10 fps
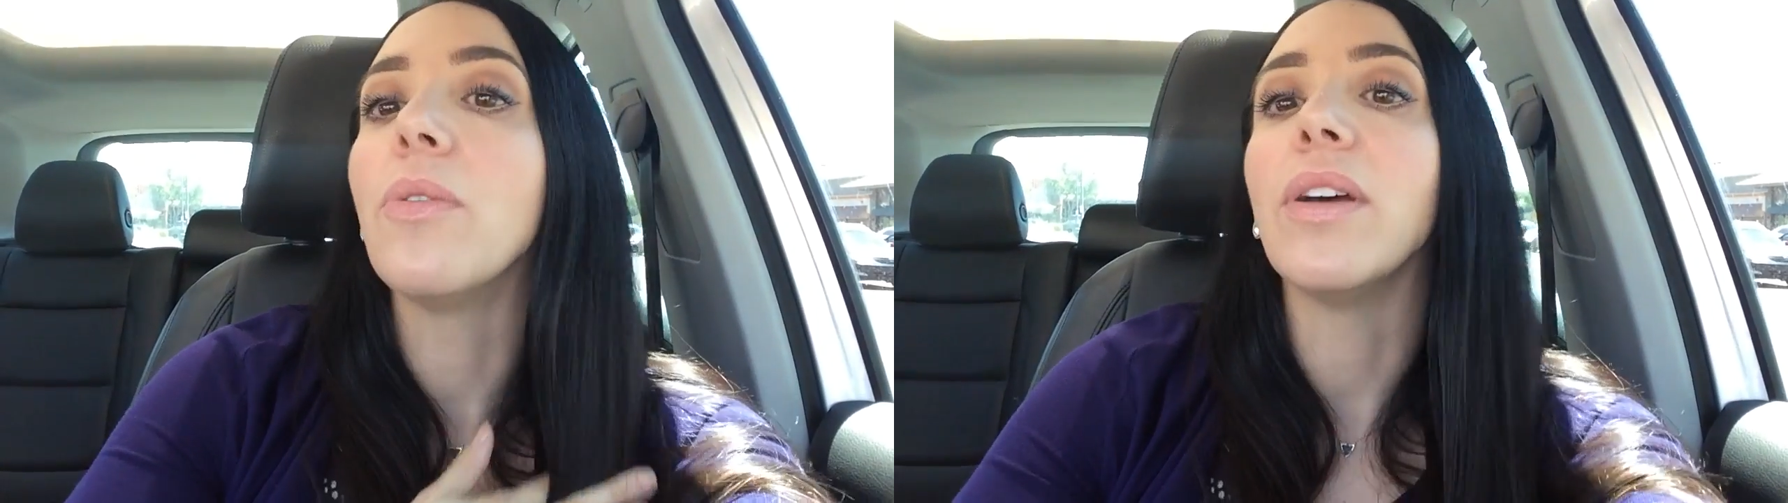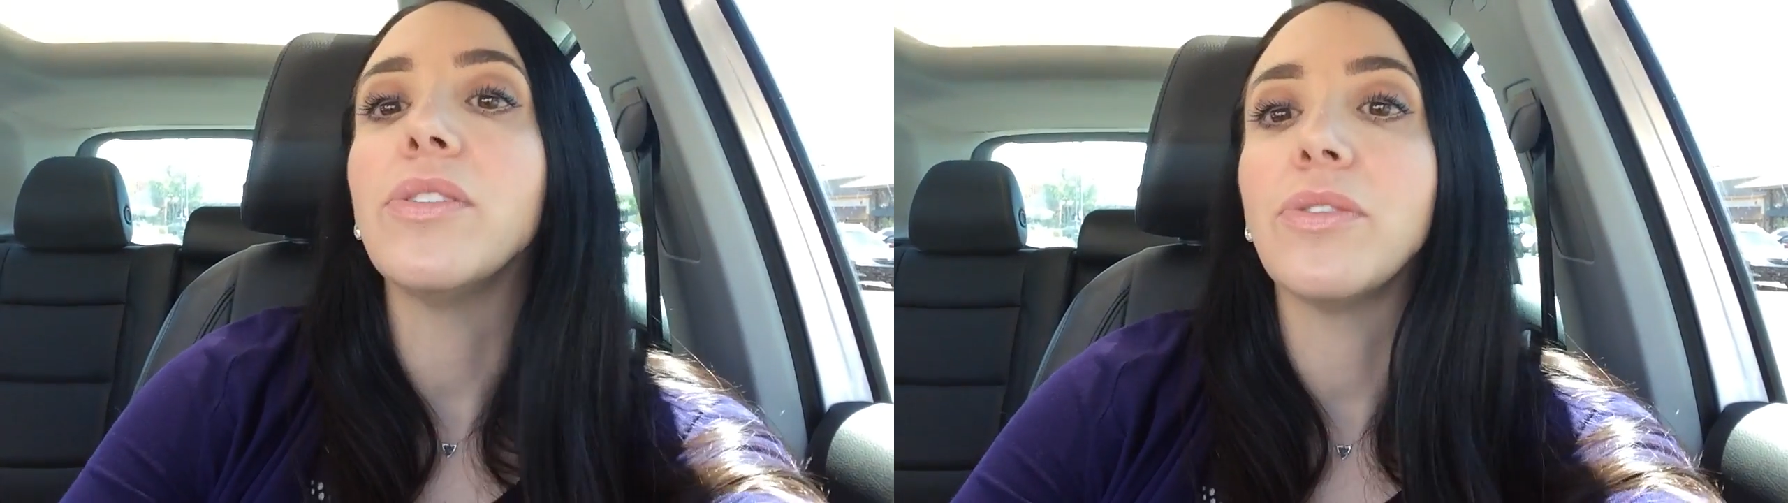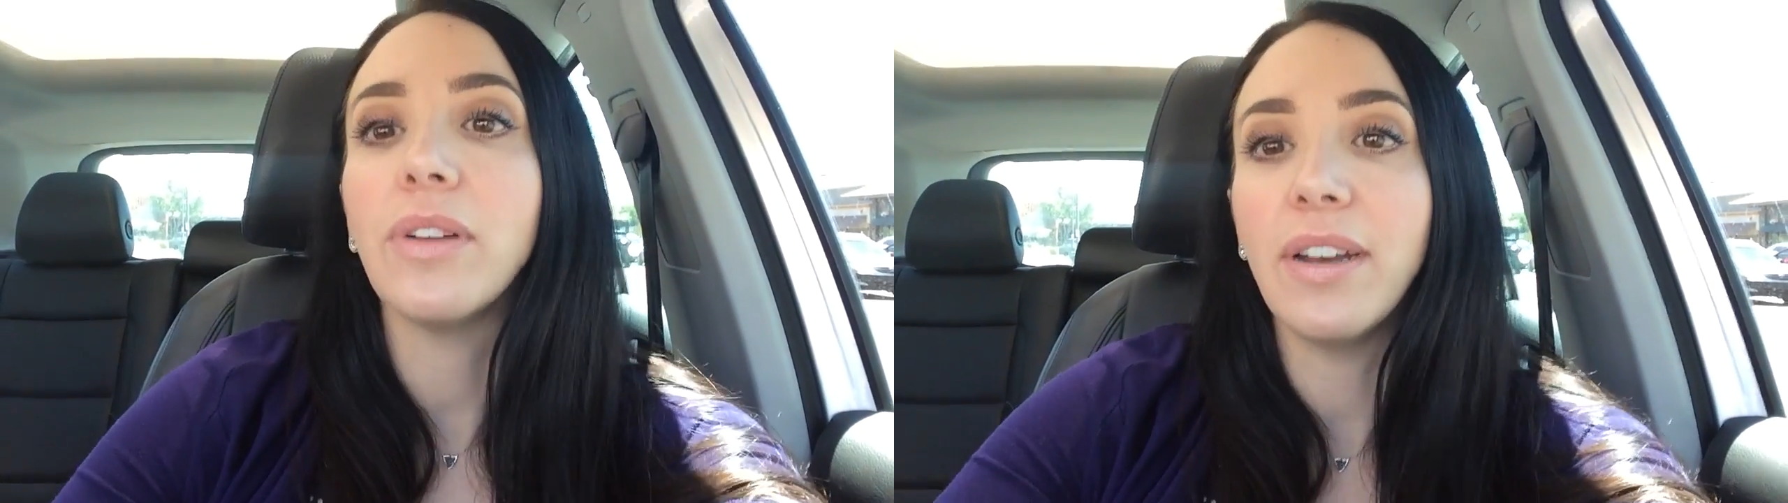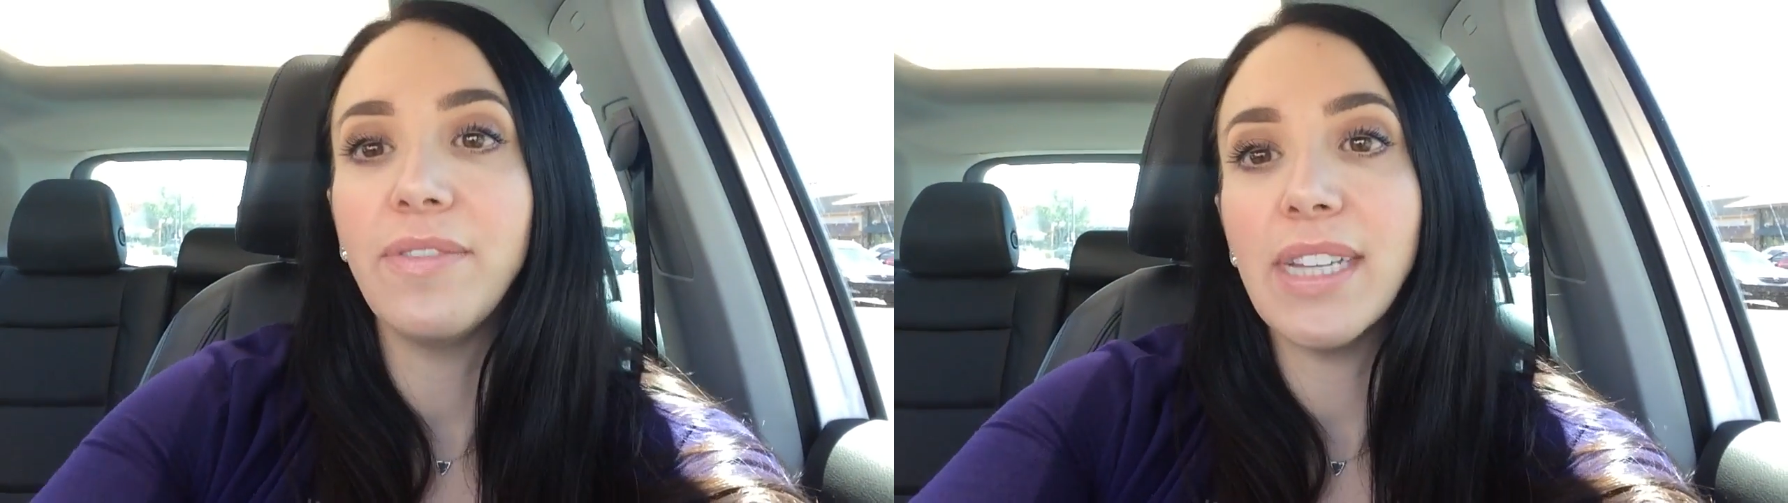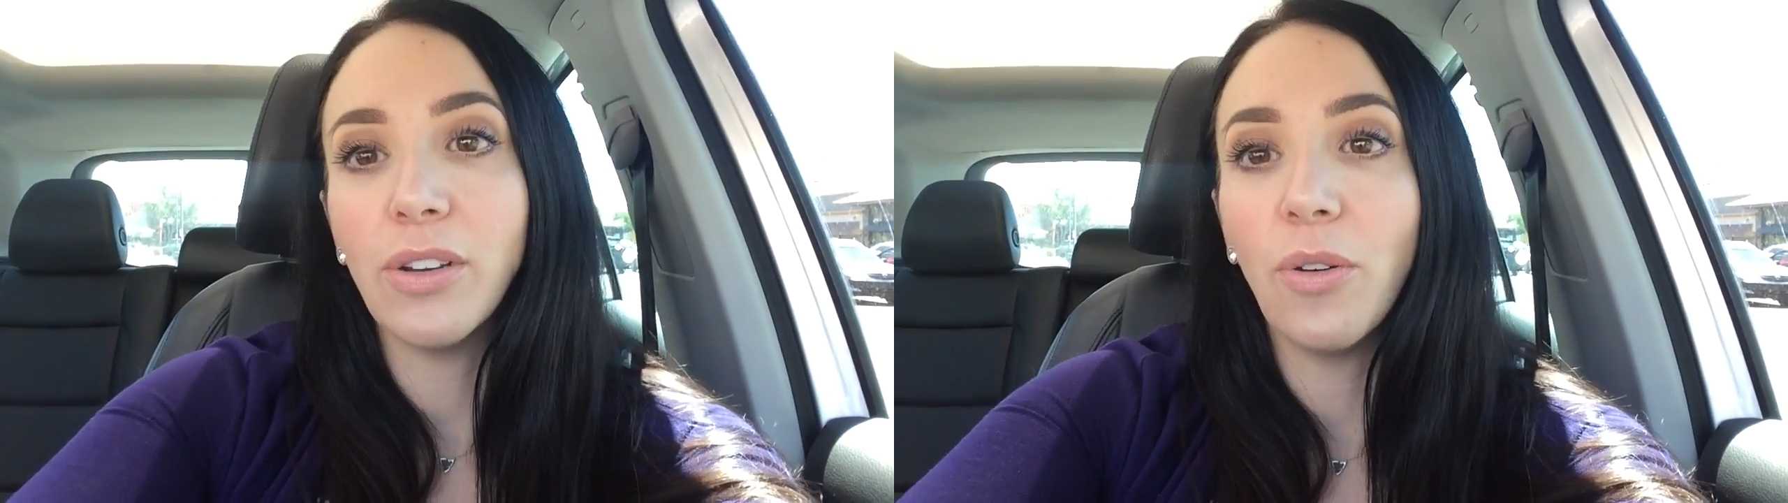
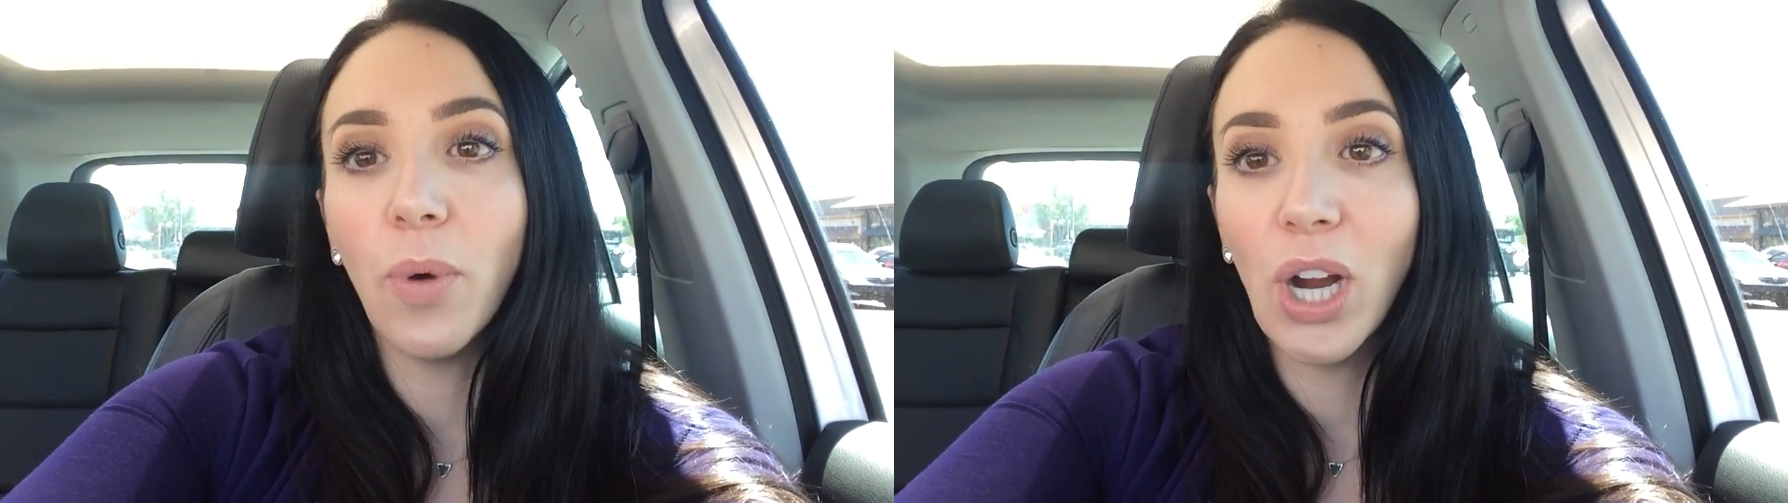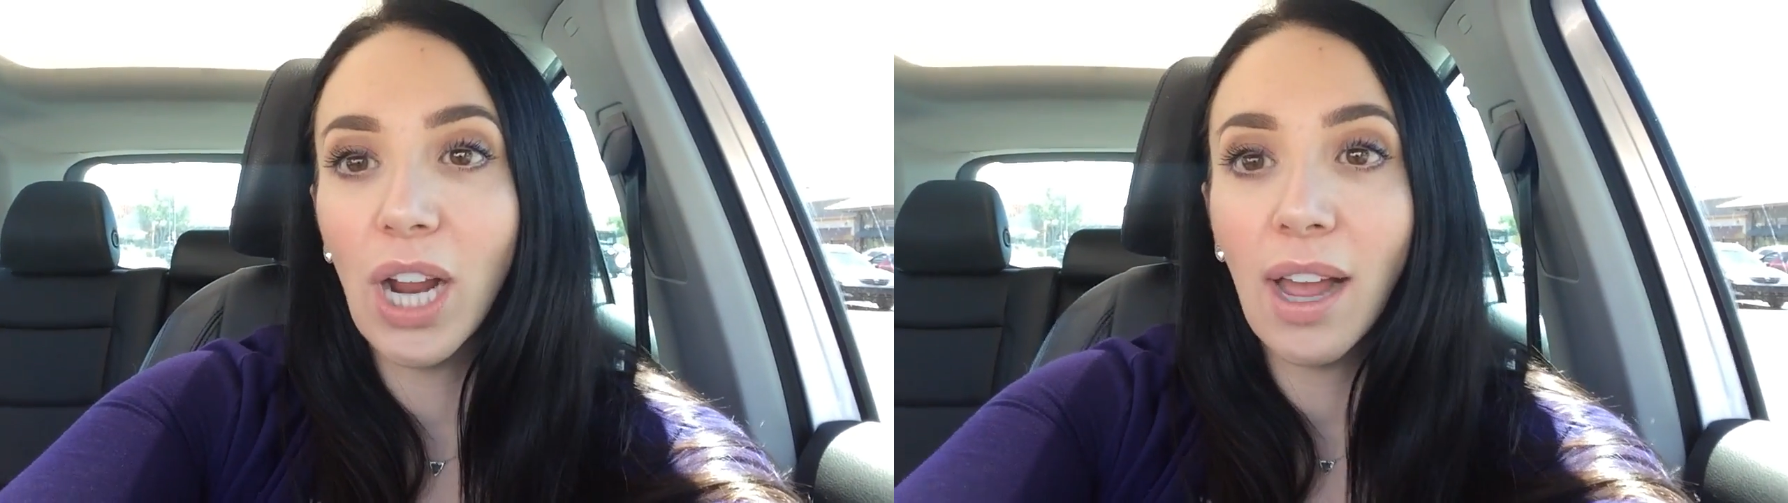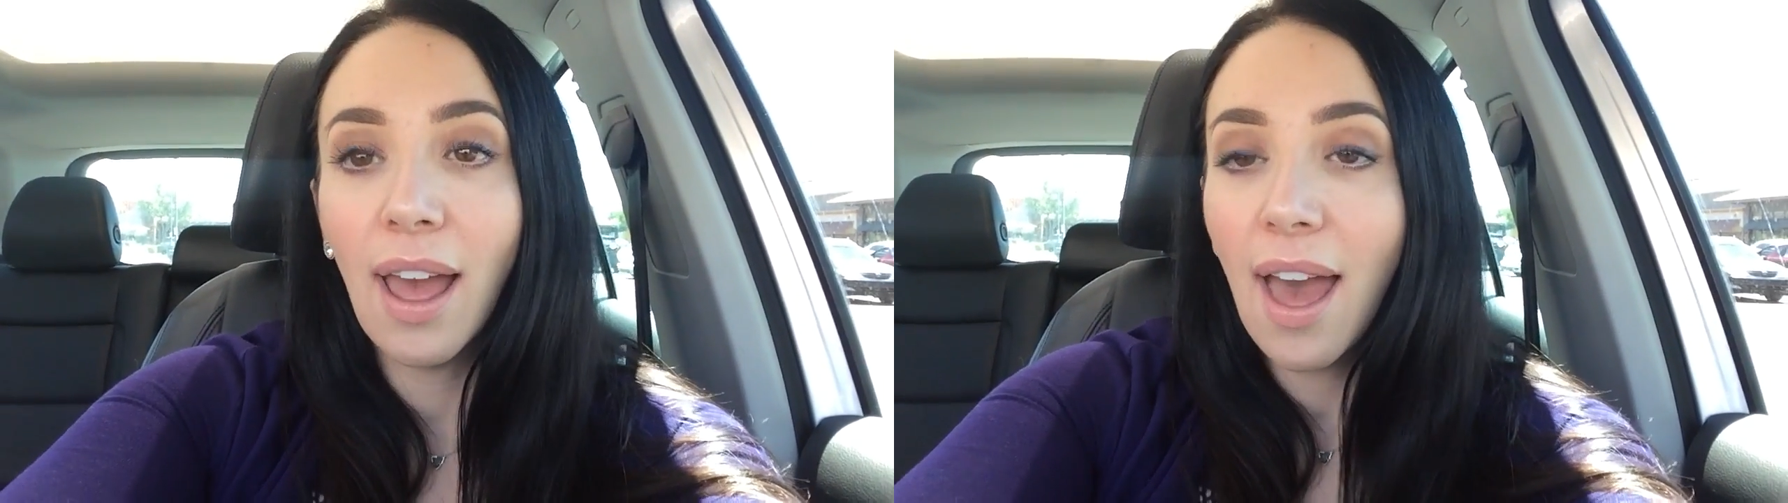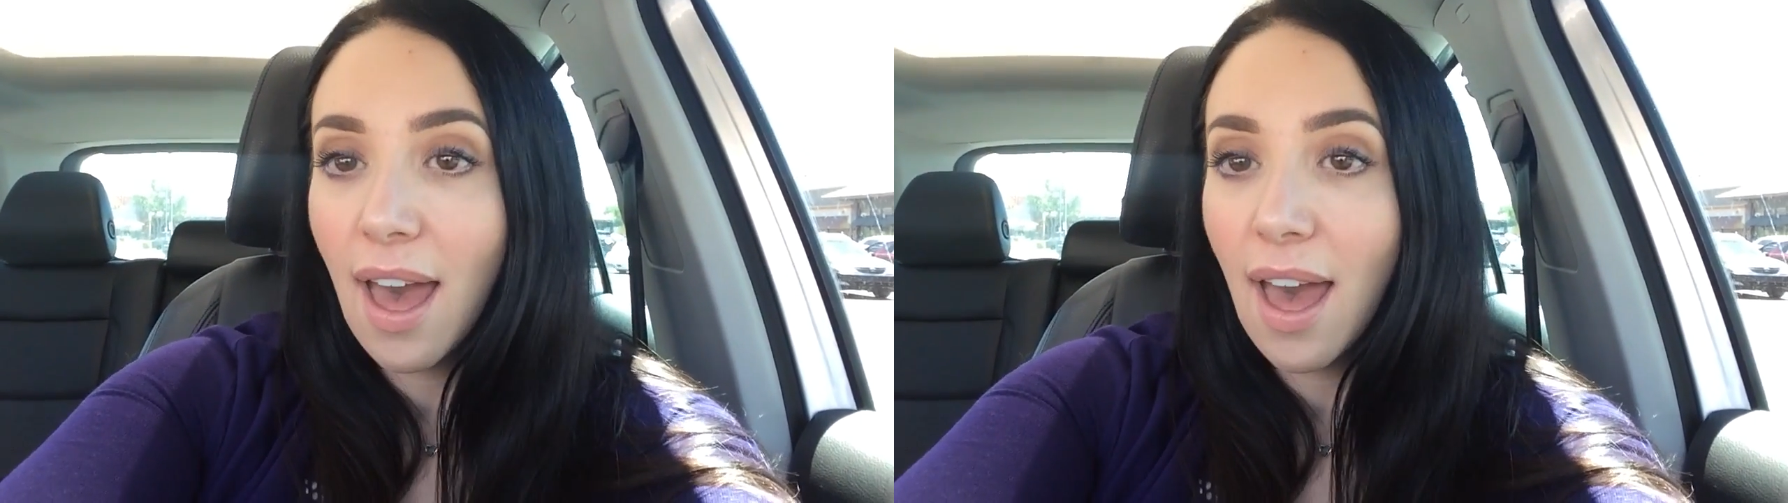restorative dental work,